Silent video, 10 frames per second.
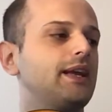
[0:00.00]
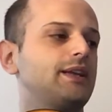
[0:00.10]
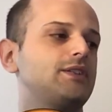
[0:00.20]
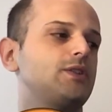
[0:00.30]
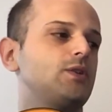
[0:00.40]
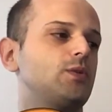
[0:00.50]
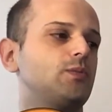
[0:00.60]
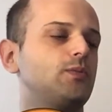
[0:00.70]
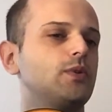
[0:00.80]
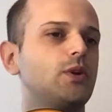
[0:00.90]
So
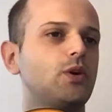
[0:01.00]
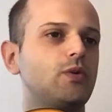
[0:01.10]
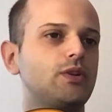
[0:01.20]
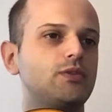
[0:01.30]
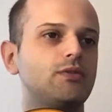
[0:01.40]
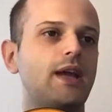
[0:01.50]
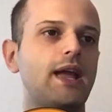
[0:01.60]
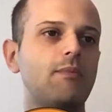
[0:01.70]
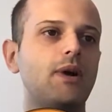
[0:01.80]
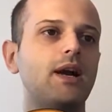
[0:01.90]
going to A
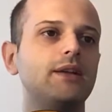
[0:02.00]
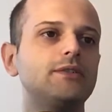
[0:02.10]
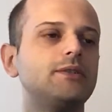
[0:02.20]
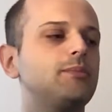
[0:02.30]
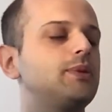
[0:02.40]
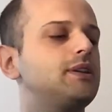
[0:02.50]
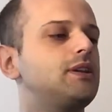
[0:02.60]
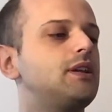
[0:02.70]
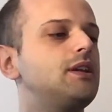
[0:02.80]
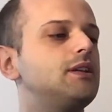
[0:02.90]
minor, but
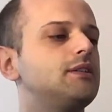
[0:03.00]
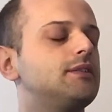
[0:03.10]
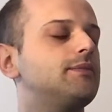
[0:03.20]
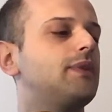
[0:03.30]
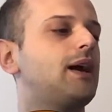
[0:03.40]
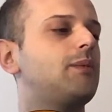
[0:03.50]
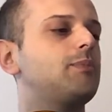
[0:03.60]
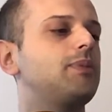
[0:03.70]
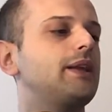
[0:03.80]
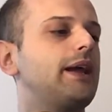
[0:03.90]
here I'm
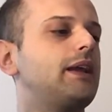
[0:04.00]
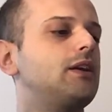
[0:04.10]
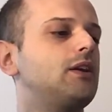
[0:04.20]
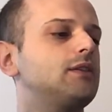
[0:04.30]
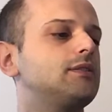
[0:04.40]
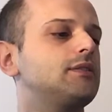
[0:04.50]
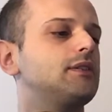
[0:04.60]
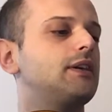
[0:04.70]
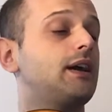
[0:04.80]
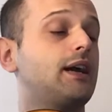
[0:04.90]
playing not
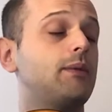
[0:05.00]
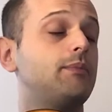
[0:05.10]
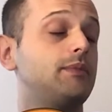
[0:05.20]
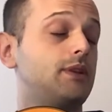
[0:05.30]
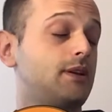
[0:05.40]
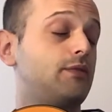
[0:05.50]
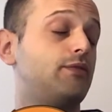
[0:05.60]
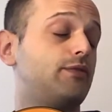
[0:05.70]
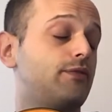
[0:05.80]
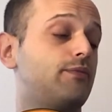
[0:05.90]
a kind
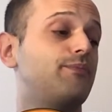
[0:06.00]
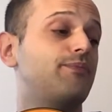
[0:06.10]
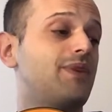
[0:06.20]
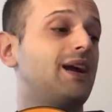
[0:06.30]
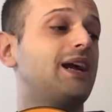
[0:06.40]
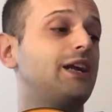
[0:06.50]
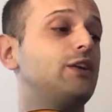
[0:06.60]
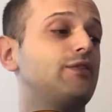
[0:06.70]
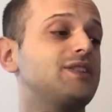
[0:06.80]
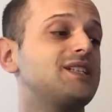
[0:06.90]

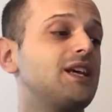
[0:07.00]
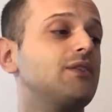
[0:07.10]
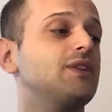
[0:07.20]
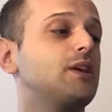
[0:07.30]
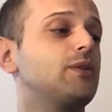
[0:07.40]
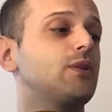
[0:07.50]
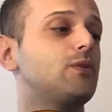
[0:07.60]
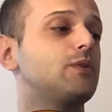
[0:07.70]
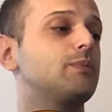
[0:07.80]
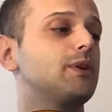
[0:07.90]
of a secondary
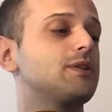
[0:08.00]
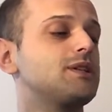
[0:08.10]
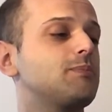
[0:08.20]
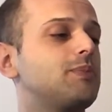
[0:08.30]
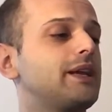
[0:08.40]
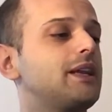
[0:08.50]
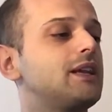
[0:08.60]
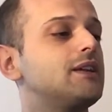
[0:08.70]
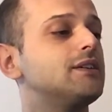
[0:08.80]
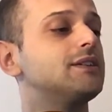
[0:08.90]
chord, because I'm playing
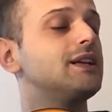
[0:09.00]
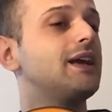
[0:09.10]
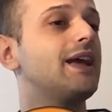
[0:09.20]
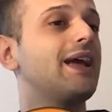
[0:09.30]
here the